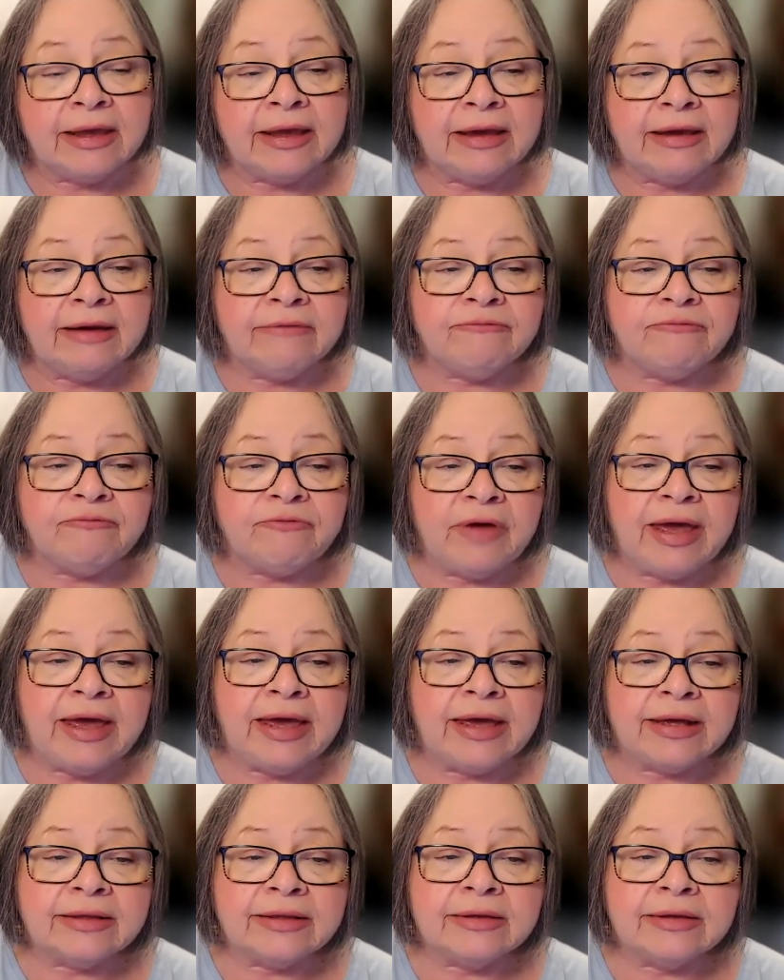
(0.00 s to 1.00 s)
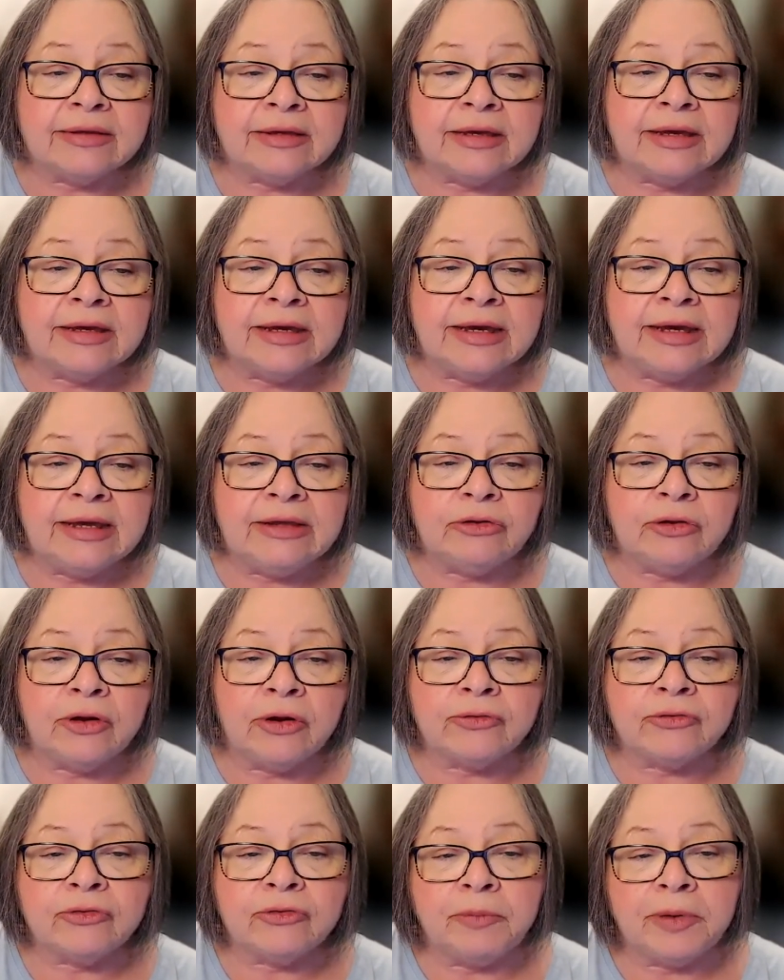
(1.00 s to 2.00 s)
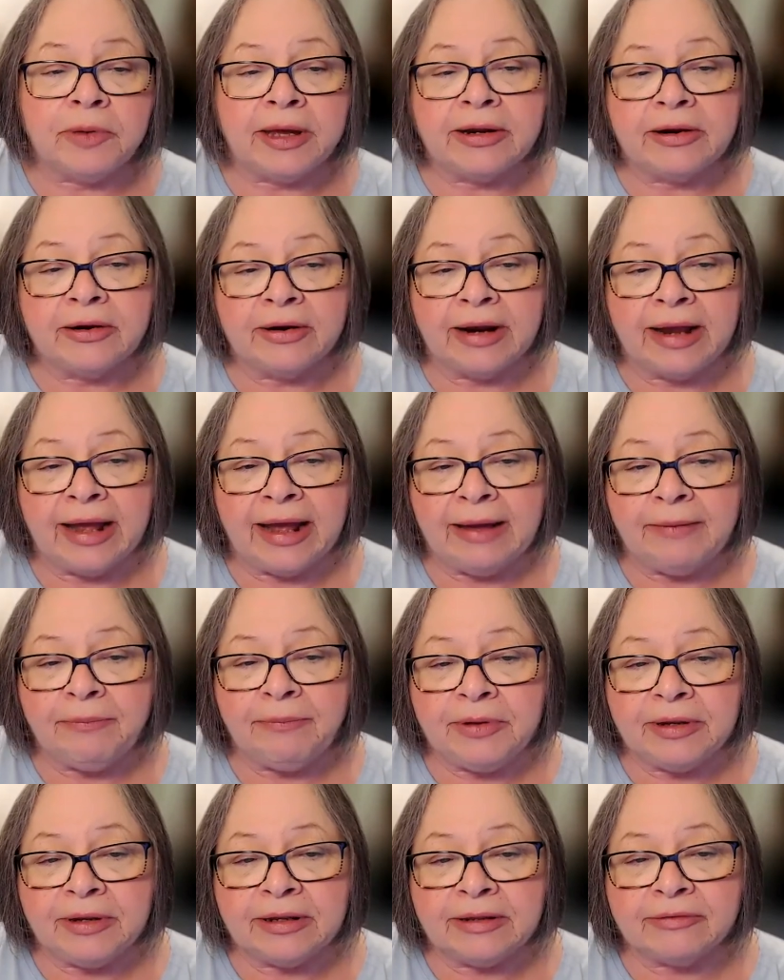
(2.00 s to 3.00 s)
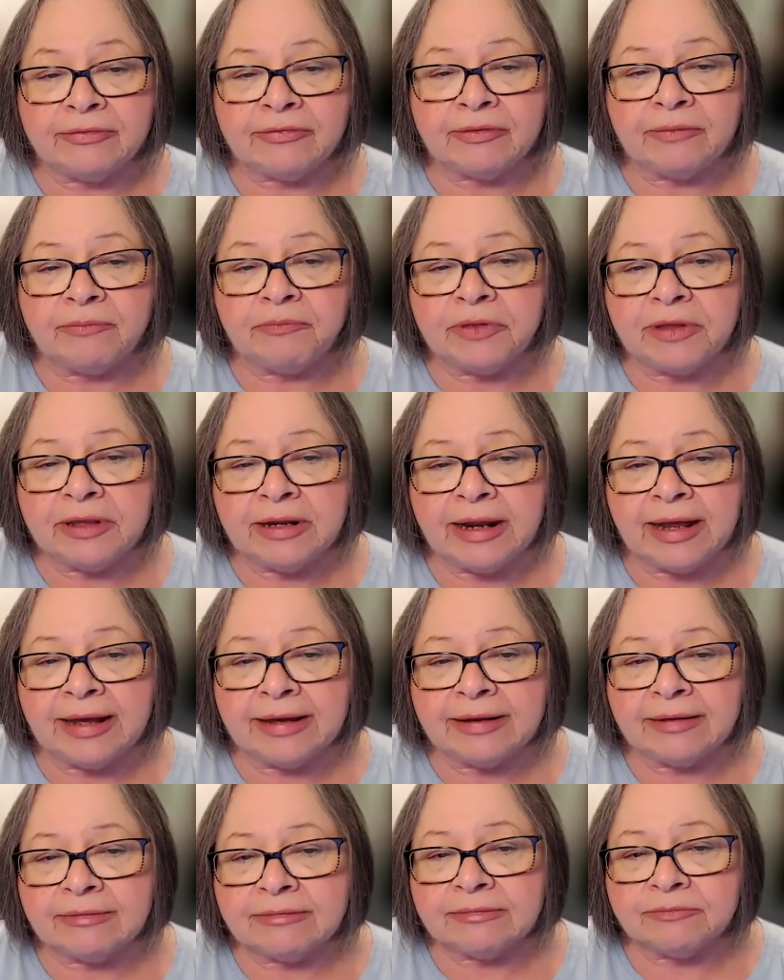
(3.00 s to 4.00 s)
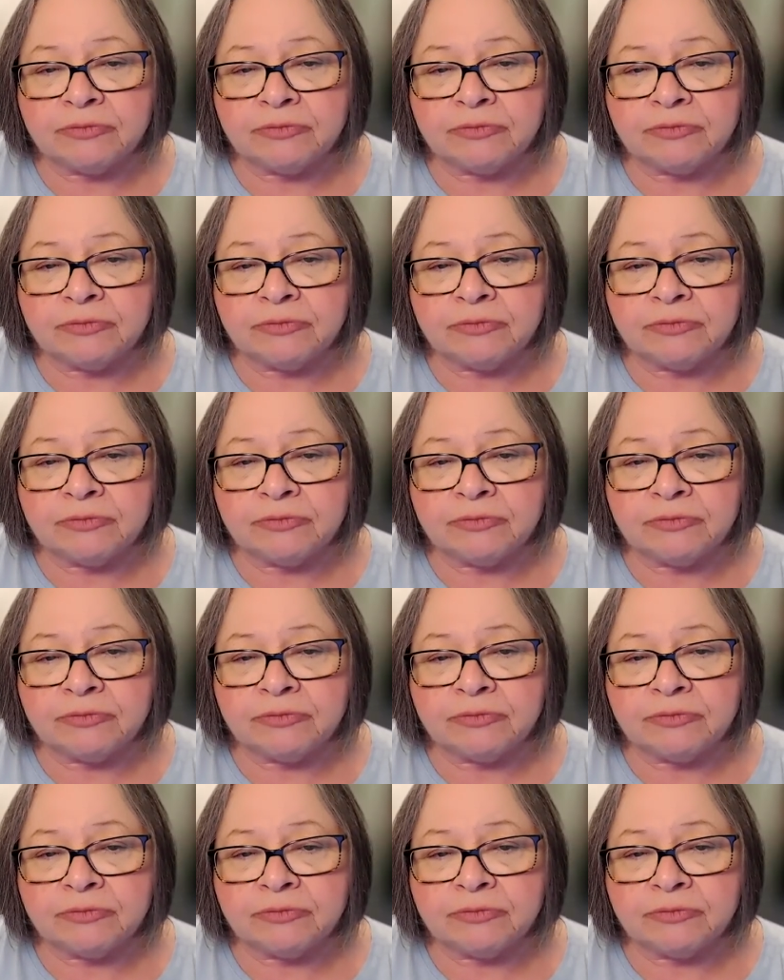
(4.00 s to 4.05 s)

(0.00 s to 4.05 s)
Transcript: In fact, he talks about our happiness something like